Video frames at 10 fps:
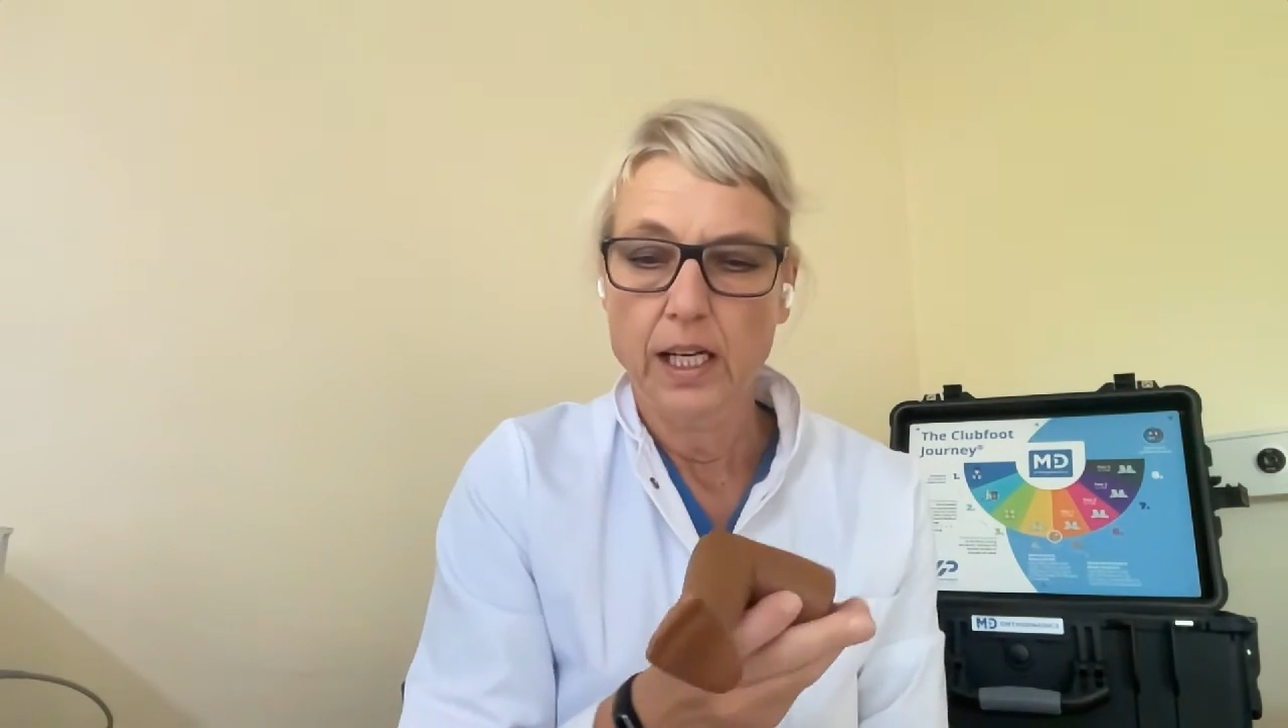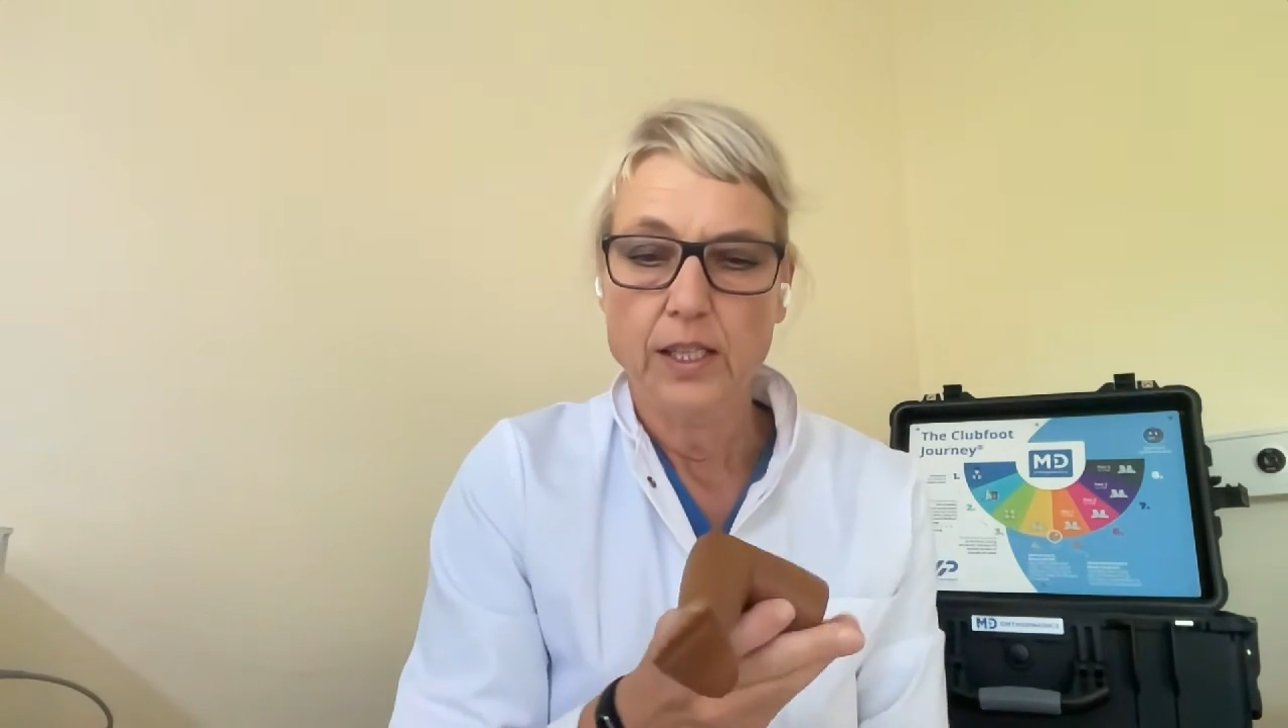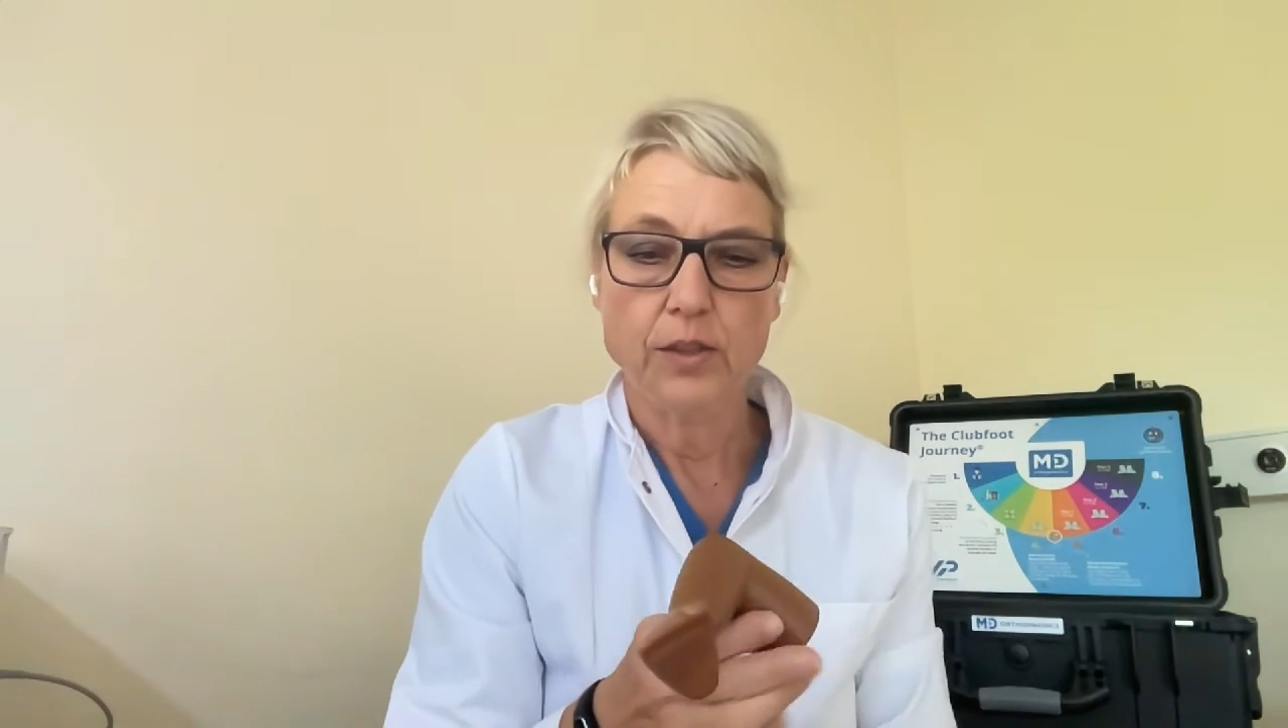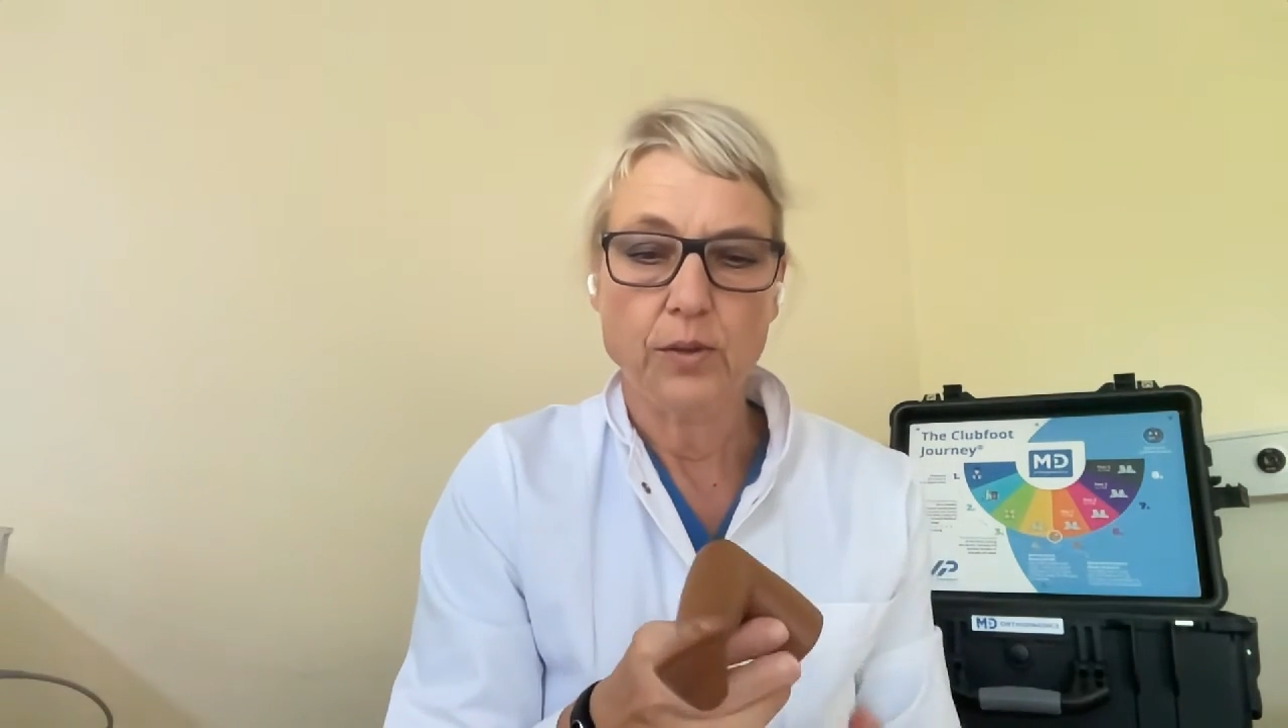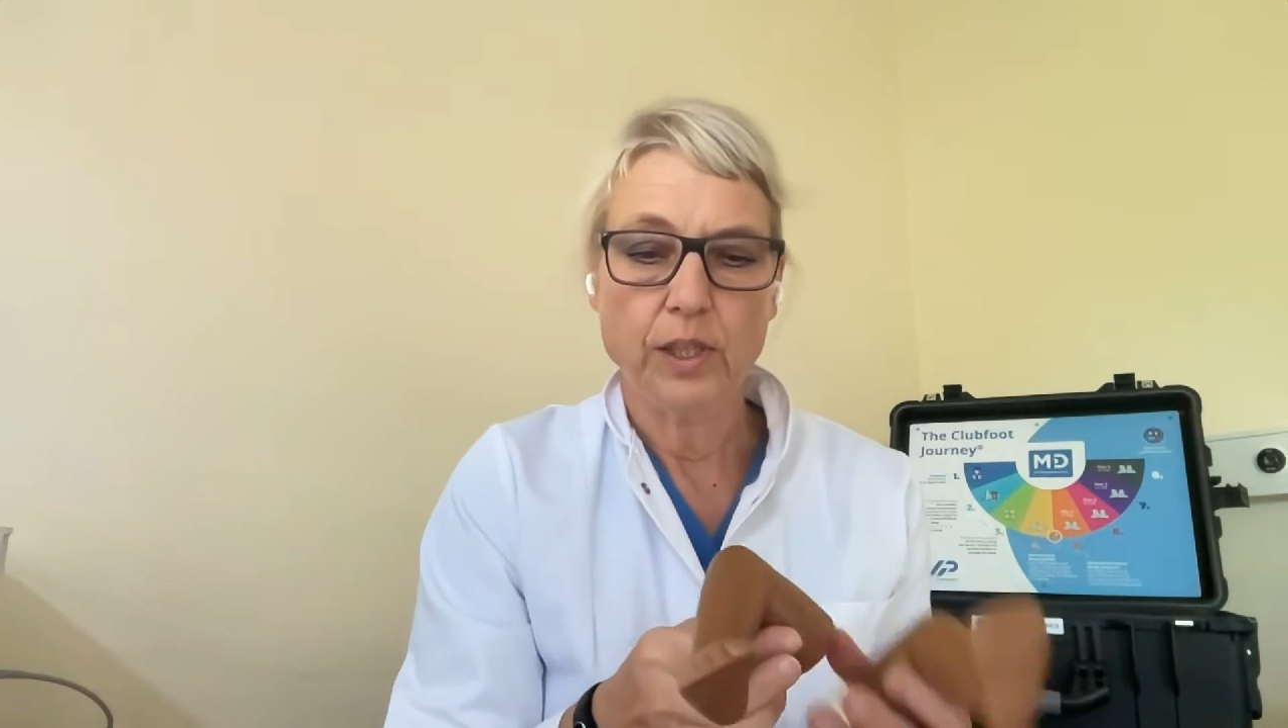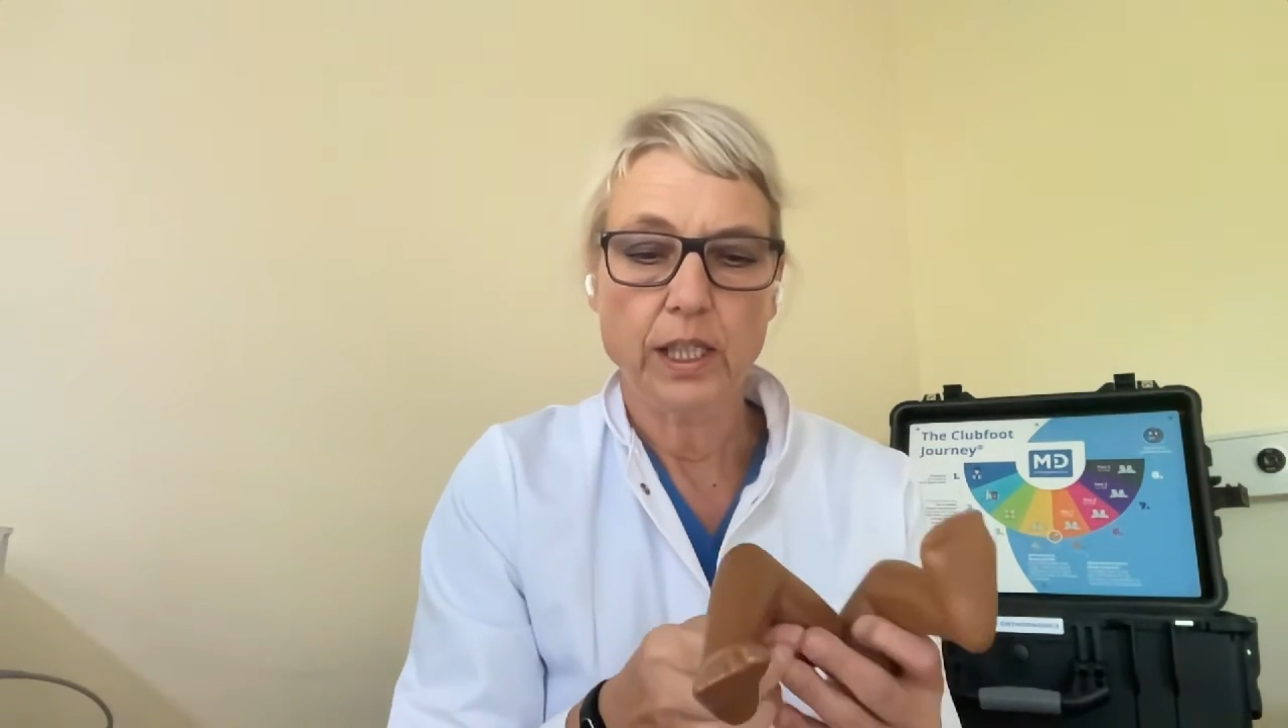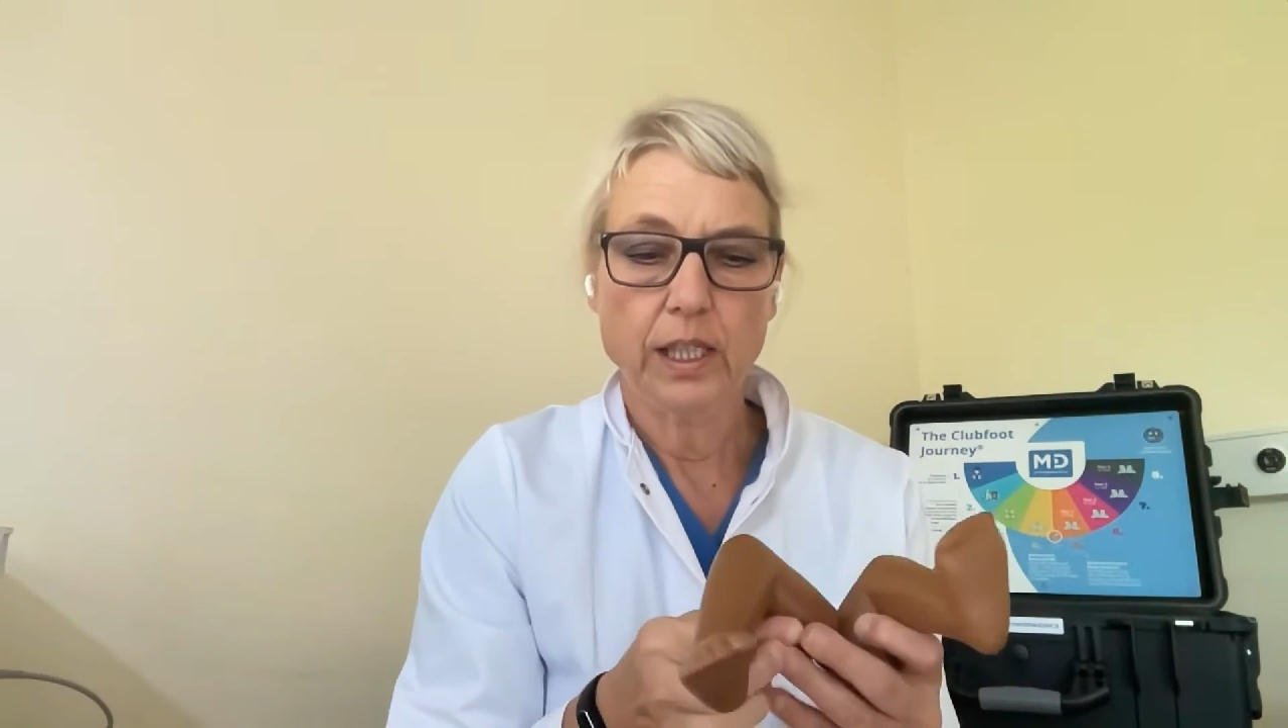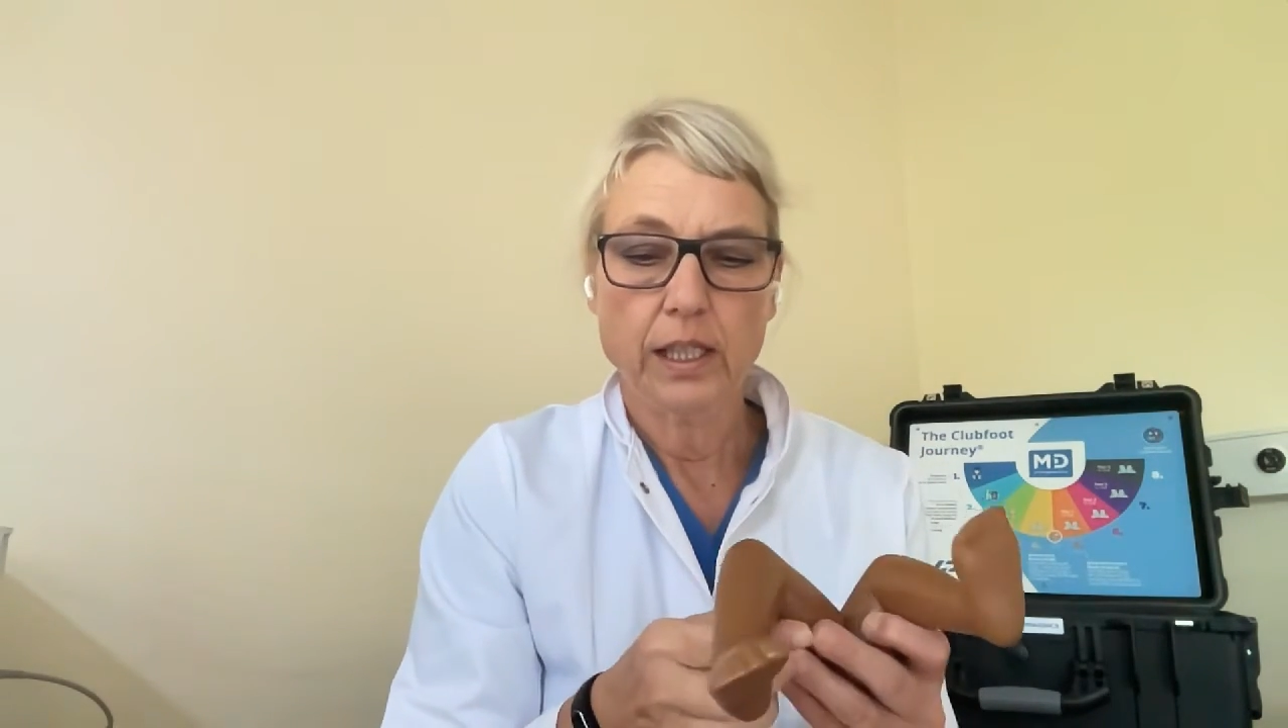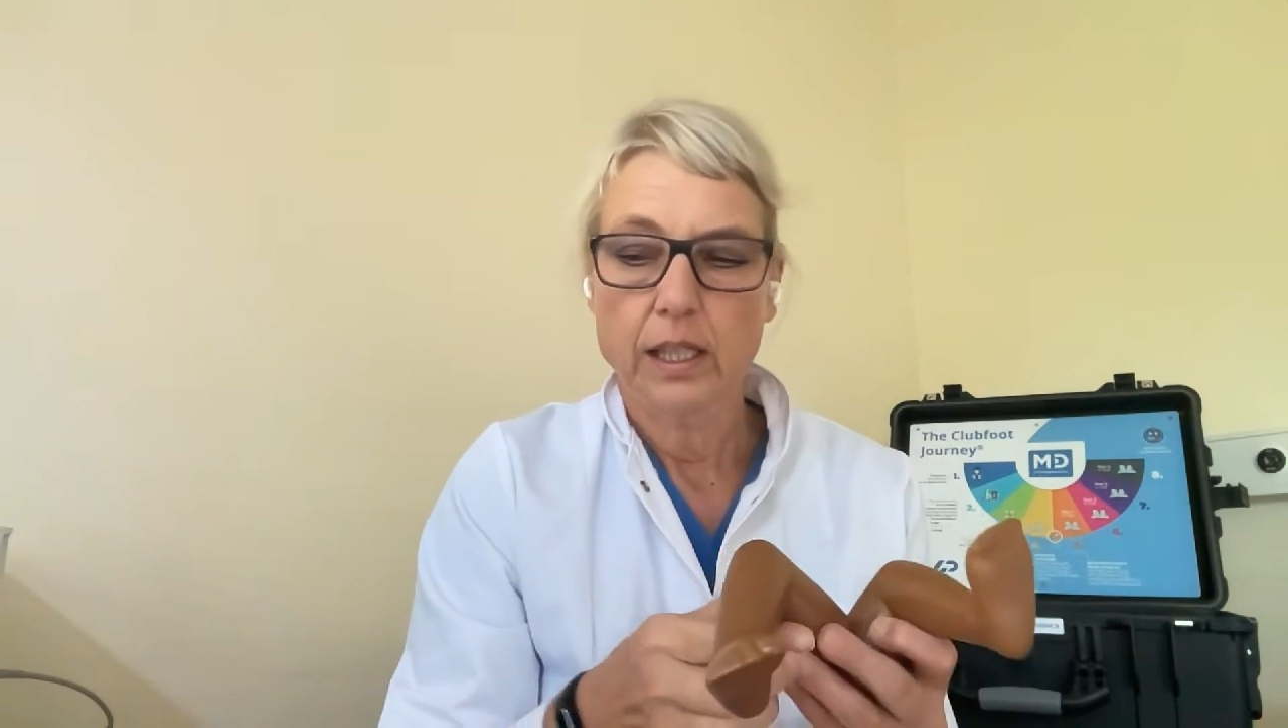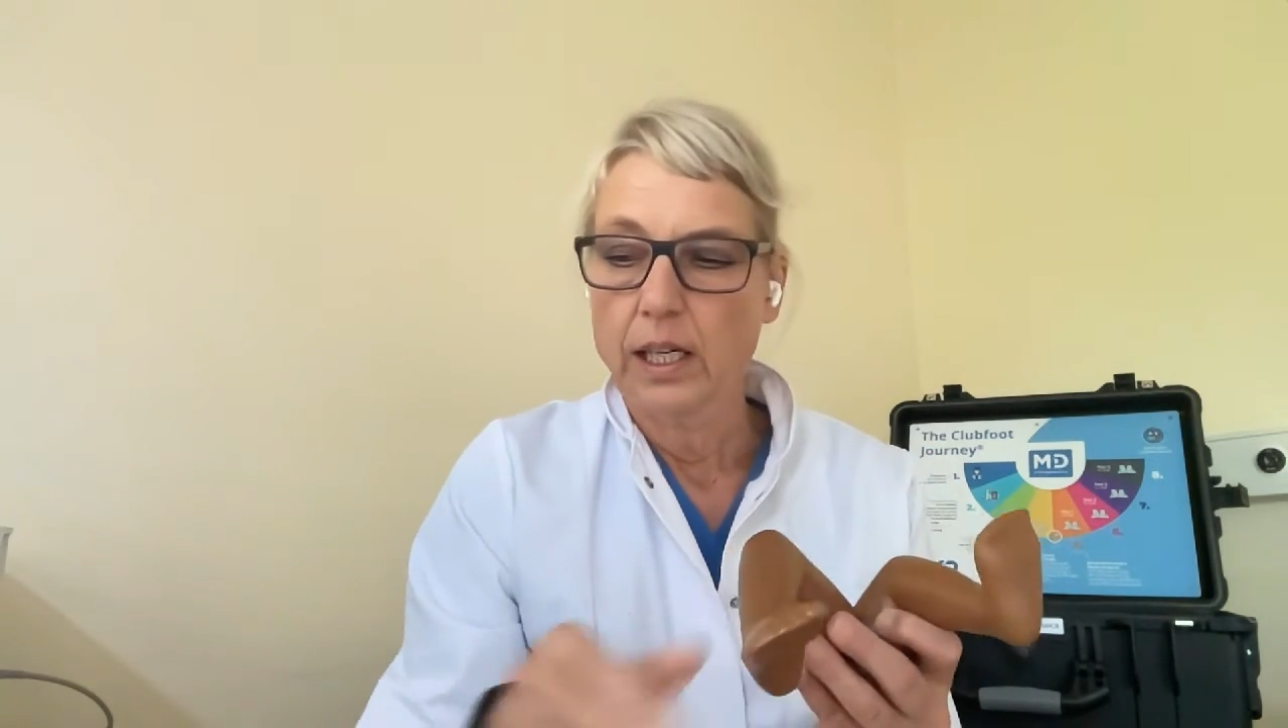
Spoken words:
So here